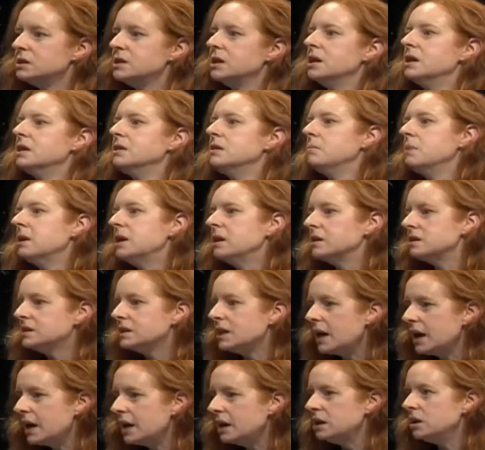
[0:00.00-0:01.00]
that the parents
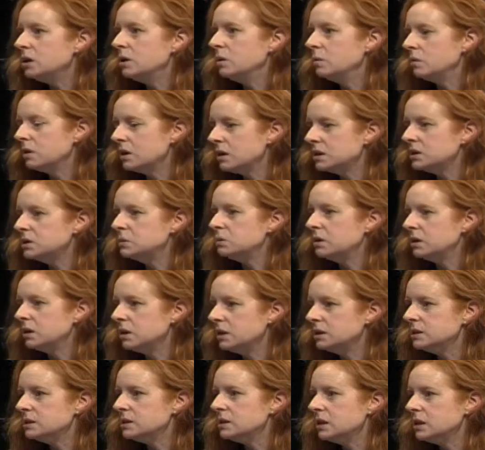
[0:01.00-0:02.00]
I knew were
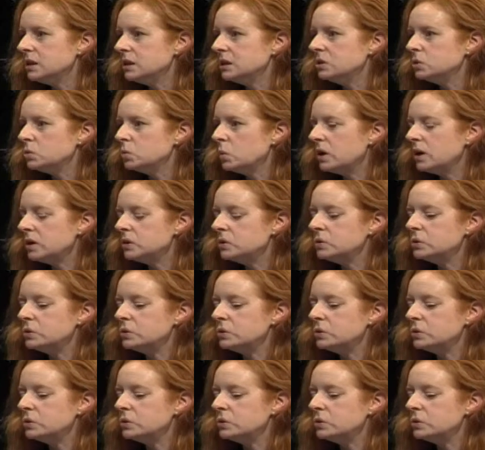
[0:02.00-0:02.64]
experiencing as well.